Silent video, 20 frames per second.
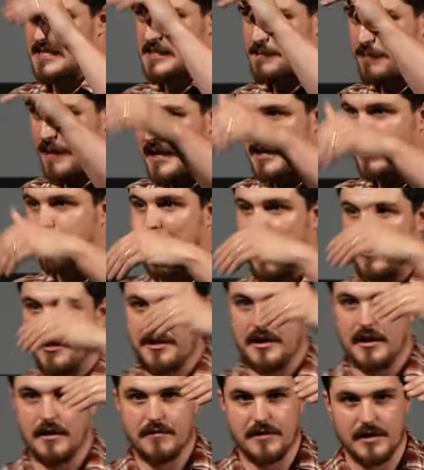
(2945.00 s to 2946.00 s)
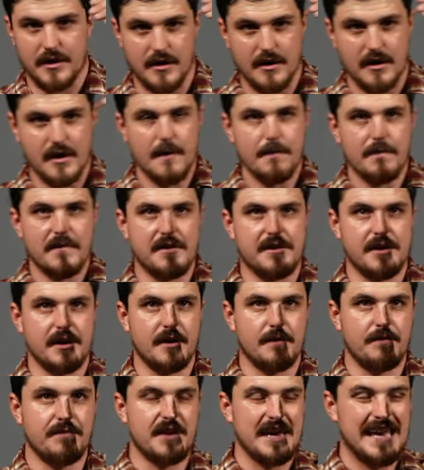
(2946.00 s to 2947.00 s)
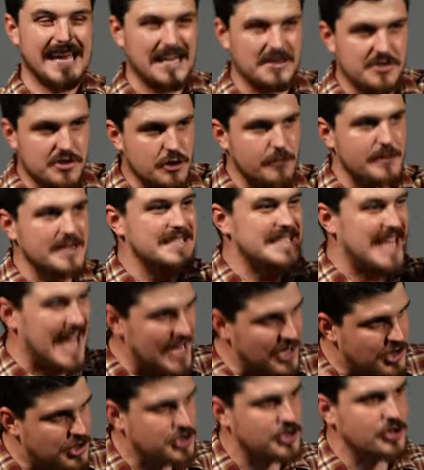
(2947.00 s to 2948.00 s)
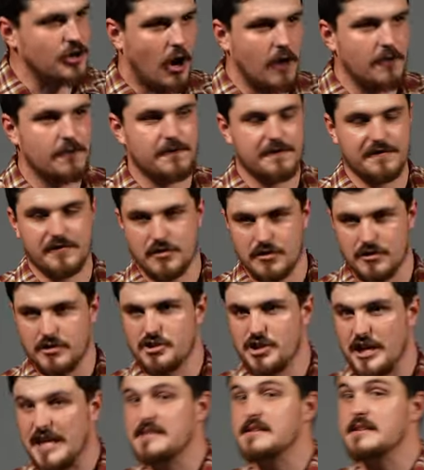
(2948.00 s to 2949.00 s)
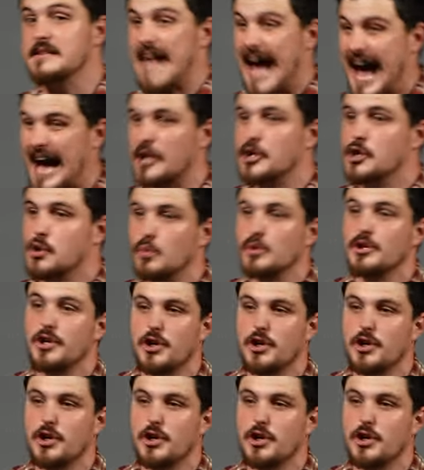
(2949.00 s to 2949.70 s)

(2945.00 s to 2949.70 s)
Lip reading: speak about the instrumentation of Jesus' actual